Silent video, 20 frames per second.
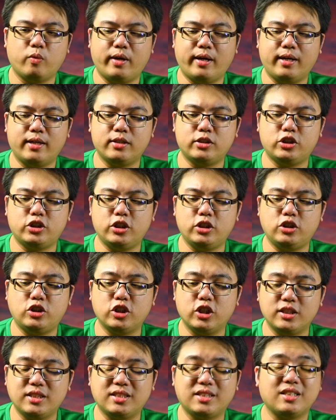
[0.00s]
where she
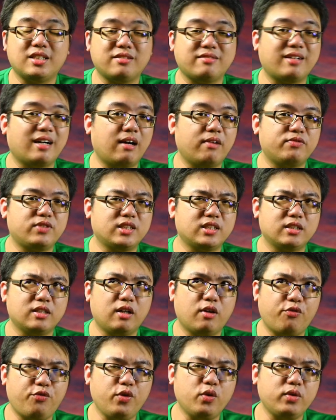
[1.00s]
just arrived
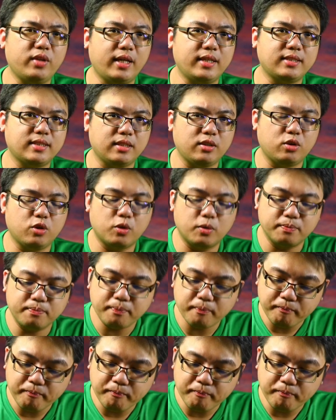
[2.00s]
a few days ago.